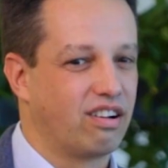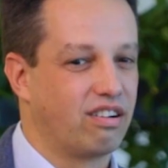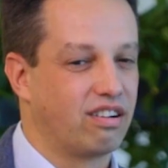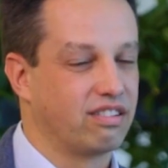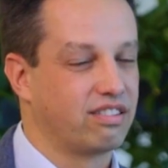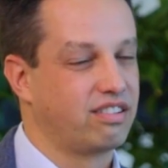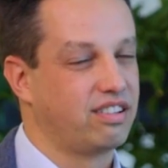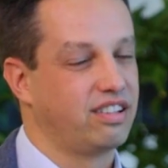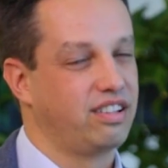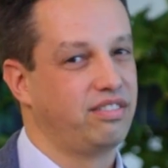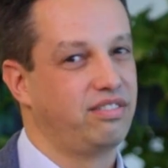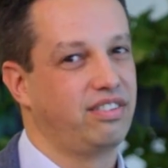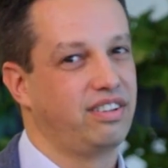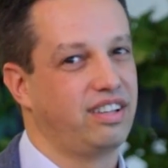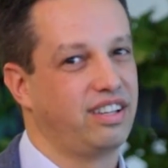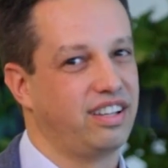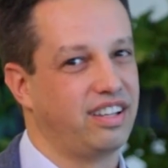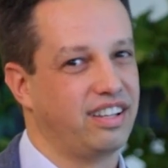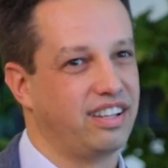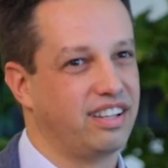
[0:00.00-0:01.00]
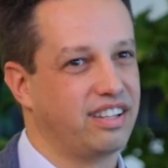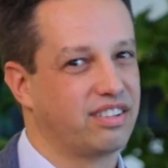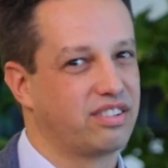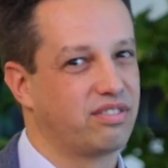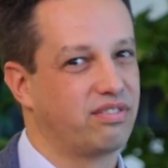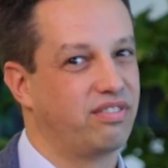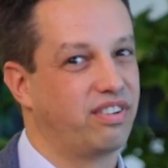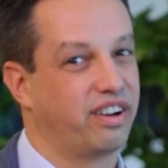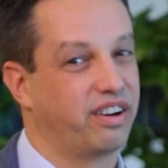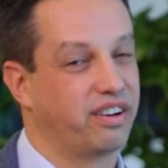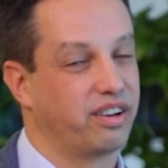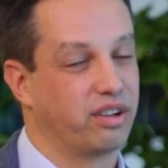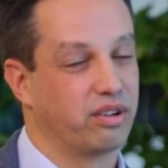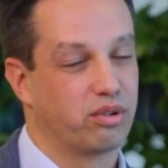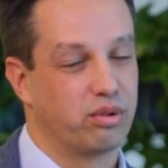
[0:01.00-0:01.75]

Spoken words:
on TV, it's very